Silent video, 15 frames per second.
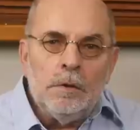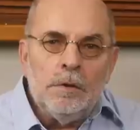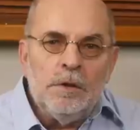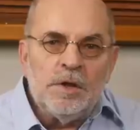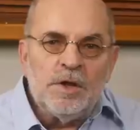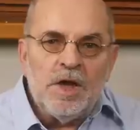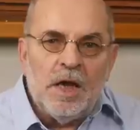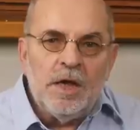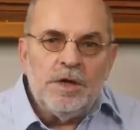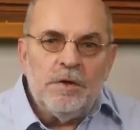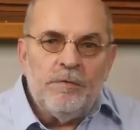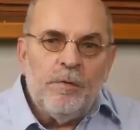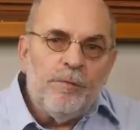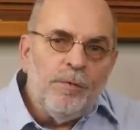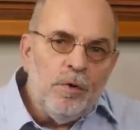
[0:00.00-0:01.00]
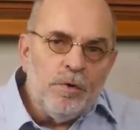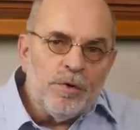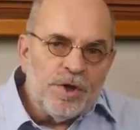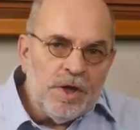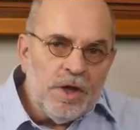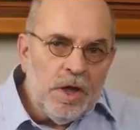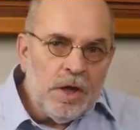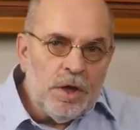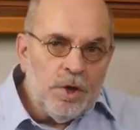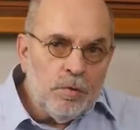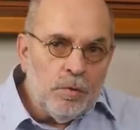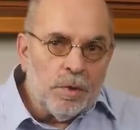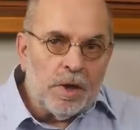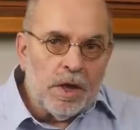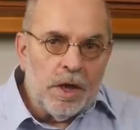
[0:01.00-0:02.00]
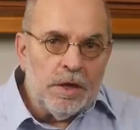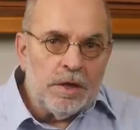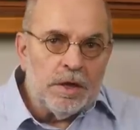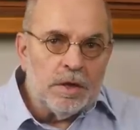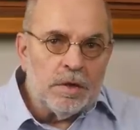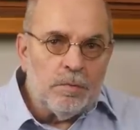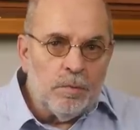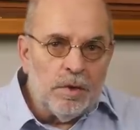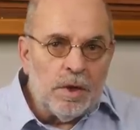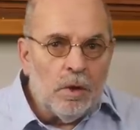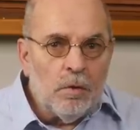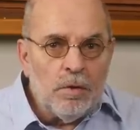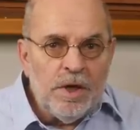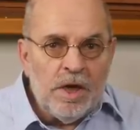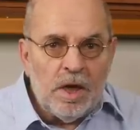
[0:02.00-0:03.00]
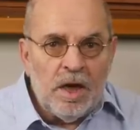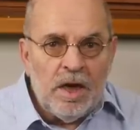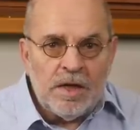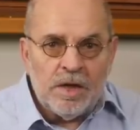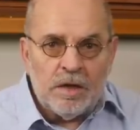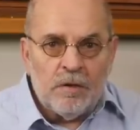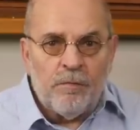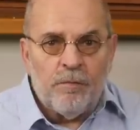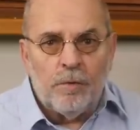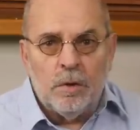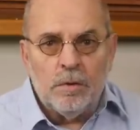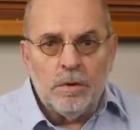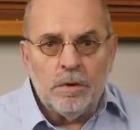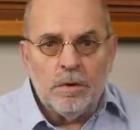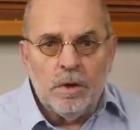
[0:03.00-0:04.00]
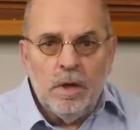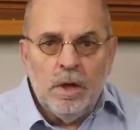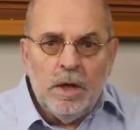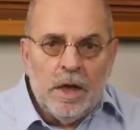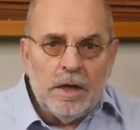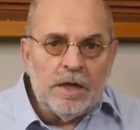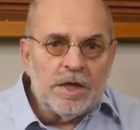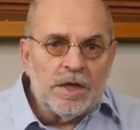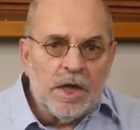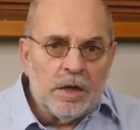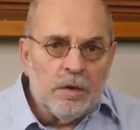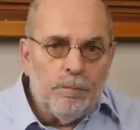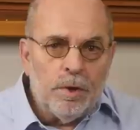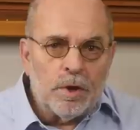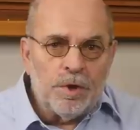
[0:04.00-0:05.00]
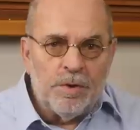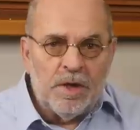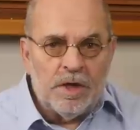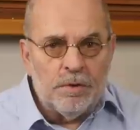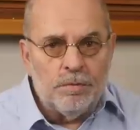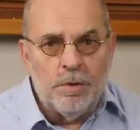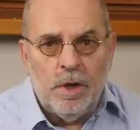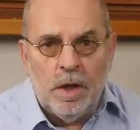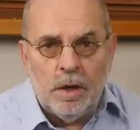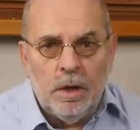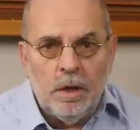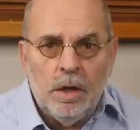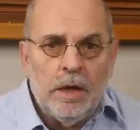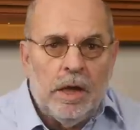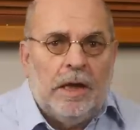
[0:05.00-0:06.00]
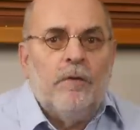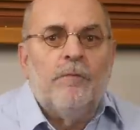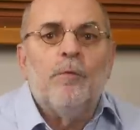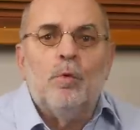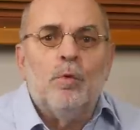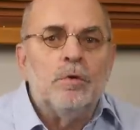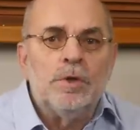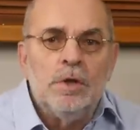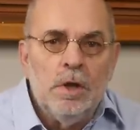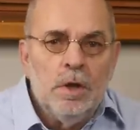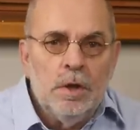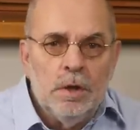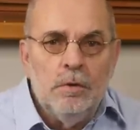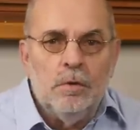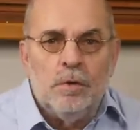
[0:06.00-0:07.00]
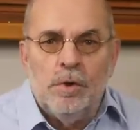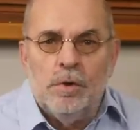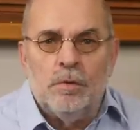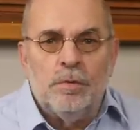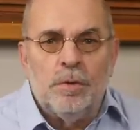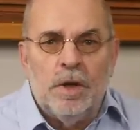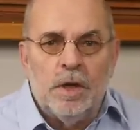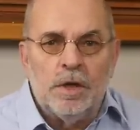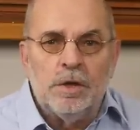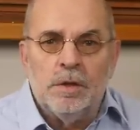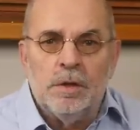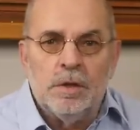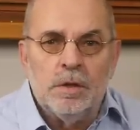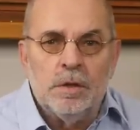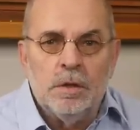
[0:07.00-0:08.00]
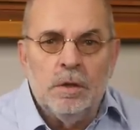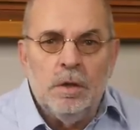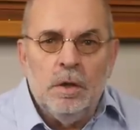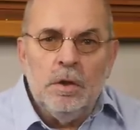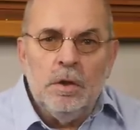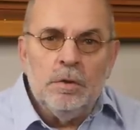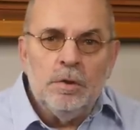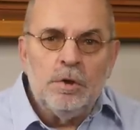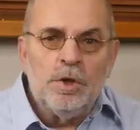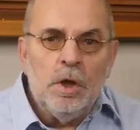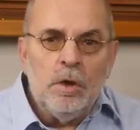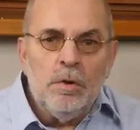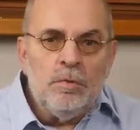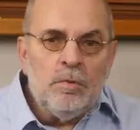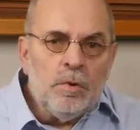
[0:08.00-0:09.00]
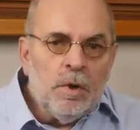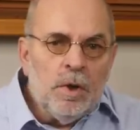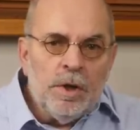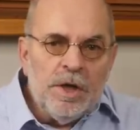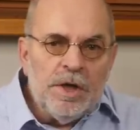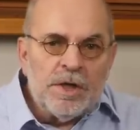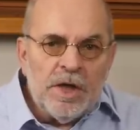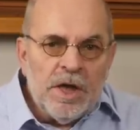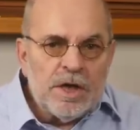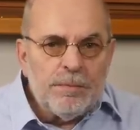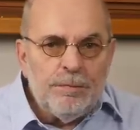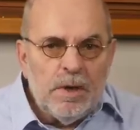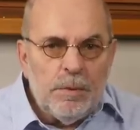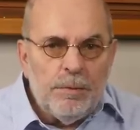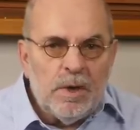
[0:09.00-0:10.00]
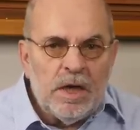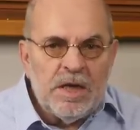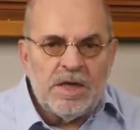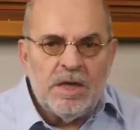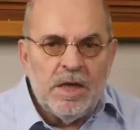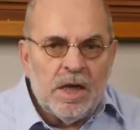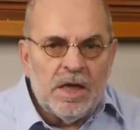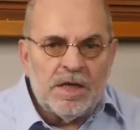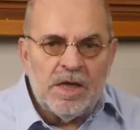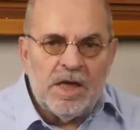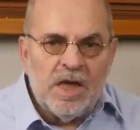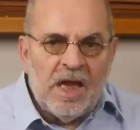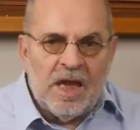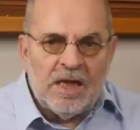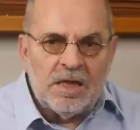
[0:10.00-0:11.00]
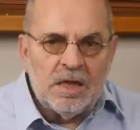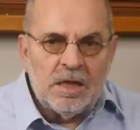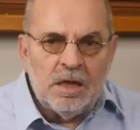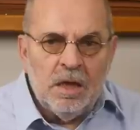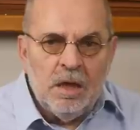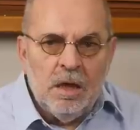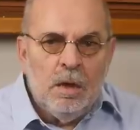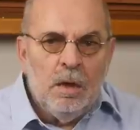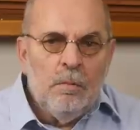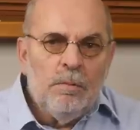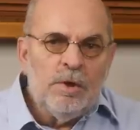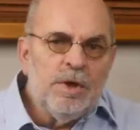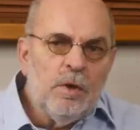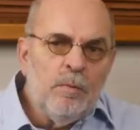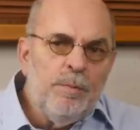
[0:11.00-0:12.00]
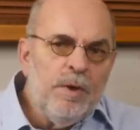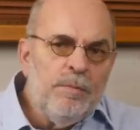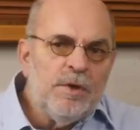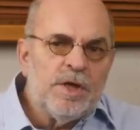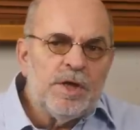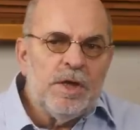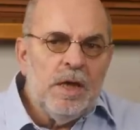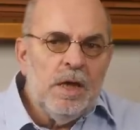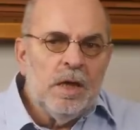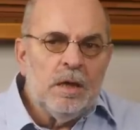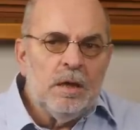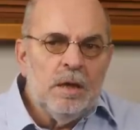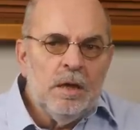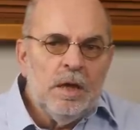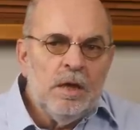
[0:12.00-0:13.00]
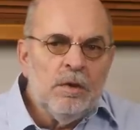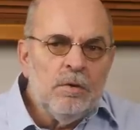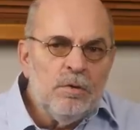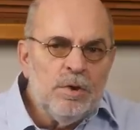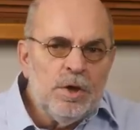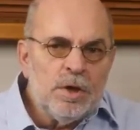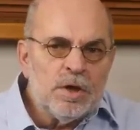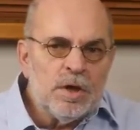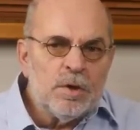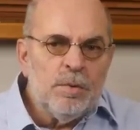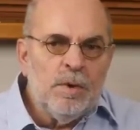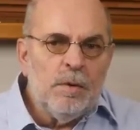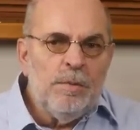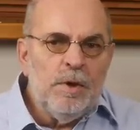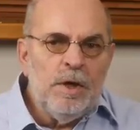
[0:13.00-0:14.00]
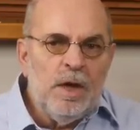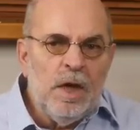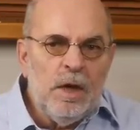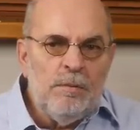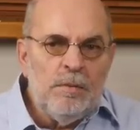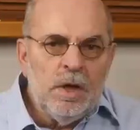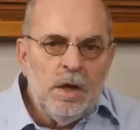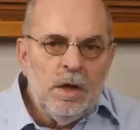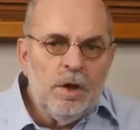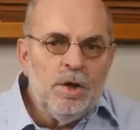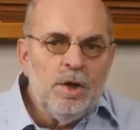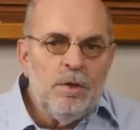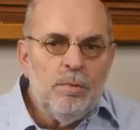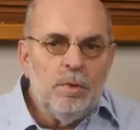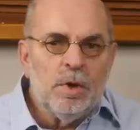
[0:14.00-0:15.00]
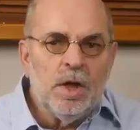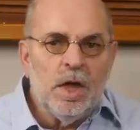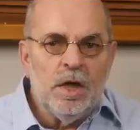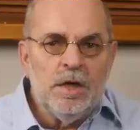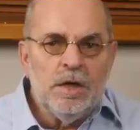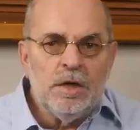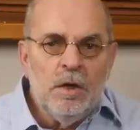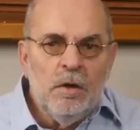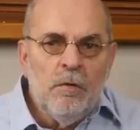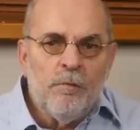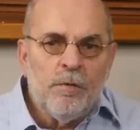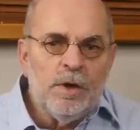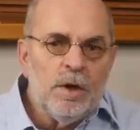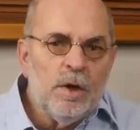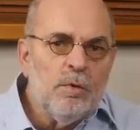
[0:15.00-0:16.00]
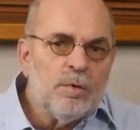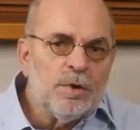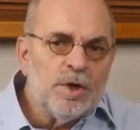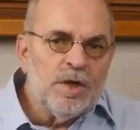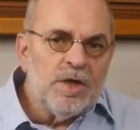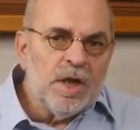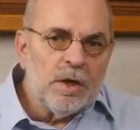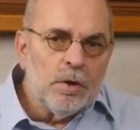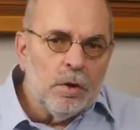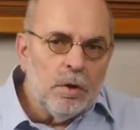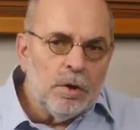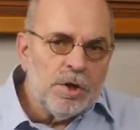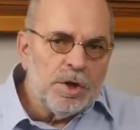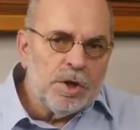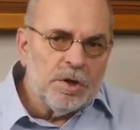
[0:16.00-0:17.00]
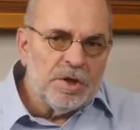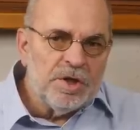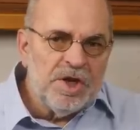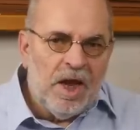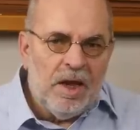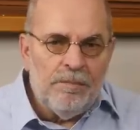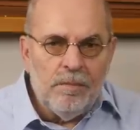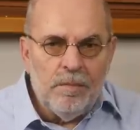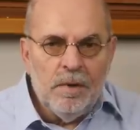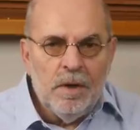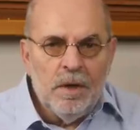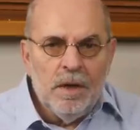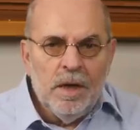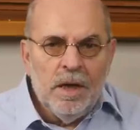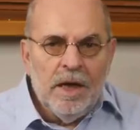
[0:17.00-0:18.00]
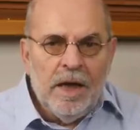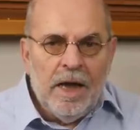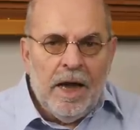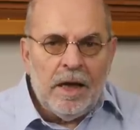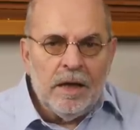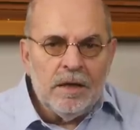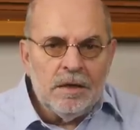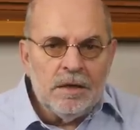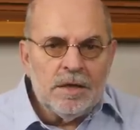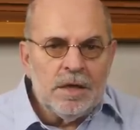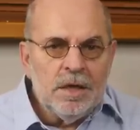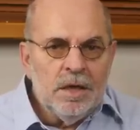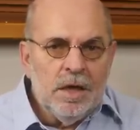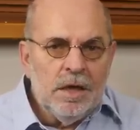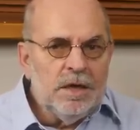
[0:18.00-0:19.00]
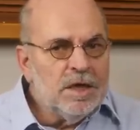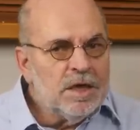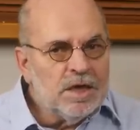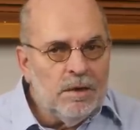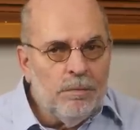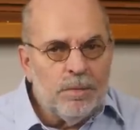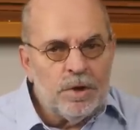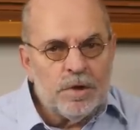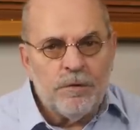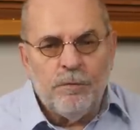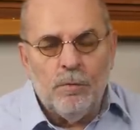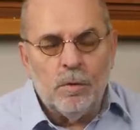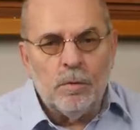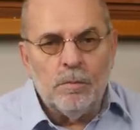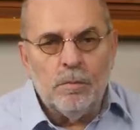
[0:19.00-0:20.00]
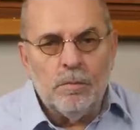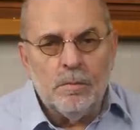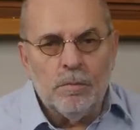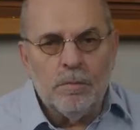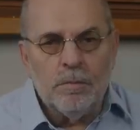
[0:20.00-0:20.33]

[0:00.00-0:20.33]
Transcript: The size of a few CD jewel cases with only a LED at the front and a setup button at the rear, and of course the audio connections. The Solo is as minimalistic as it gets, but don't be mistaken, it could just as well be named a jewel case, for it holds a technological gem, elegance in its simplest form.